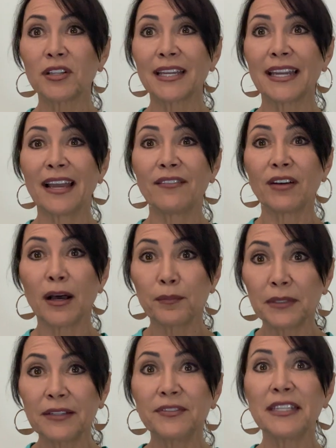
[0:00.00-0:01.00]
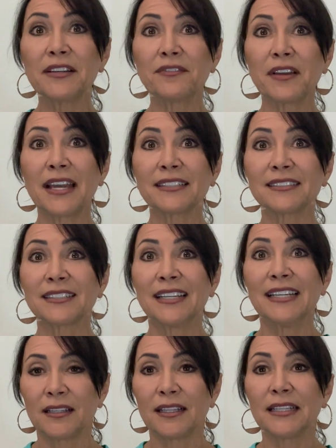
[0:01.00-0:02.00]
can have uplifting effects
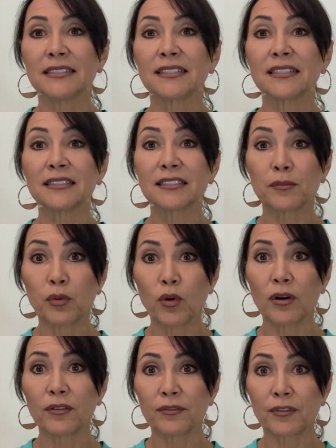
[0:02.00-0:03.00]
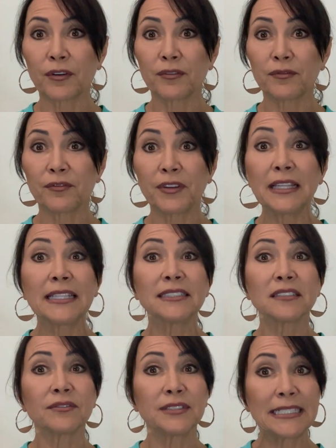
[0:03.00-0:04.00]
it says support for feelings
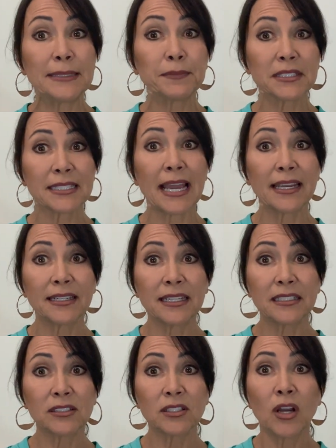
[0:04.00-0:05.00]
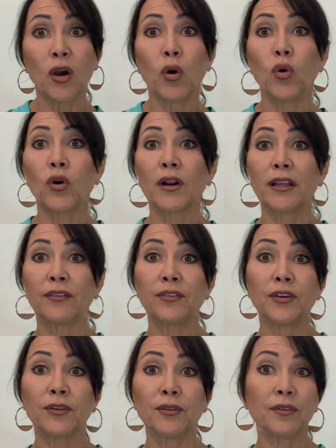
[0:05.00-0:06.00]
of deep sadness or if
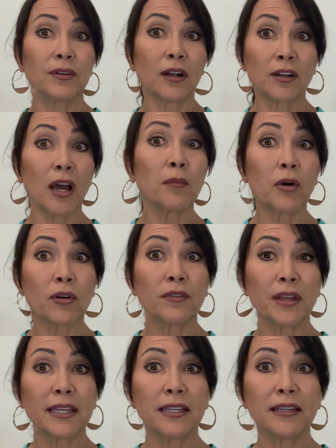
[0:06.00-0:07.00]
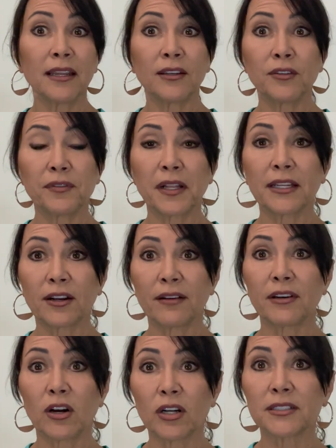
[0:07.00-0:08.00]
you are not motivated and you feel like you're
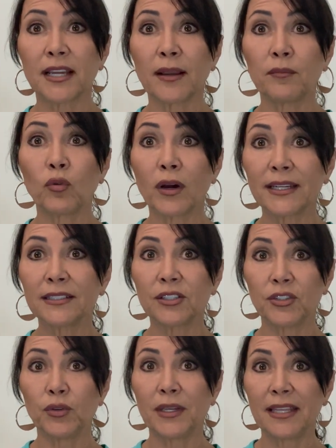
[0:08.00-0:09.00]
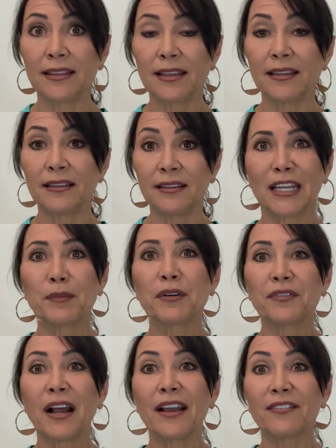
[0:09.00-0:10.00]
having a hard time wanting to do anything. Number
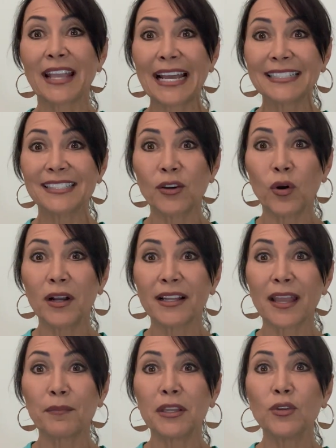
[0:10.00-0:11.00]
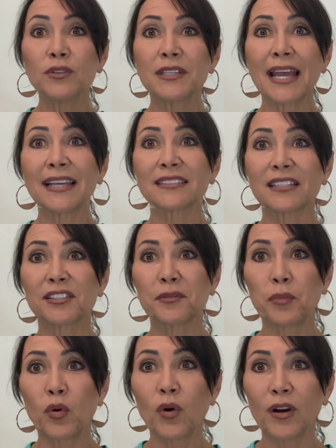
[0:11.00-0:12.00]
five, cassia oil can be used as a
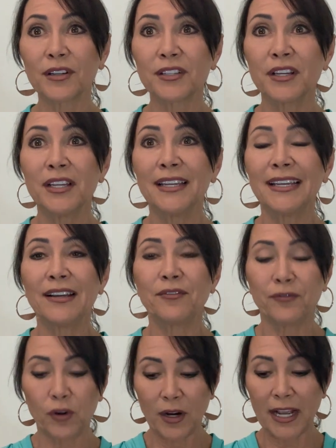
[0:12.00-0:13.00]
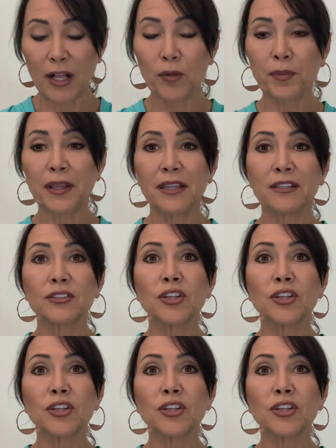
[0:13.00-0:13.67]
support for help in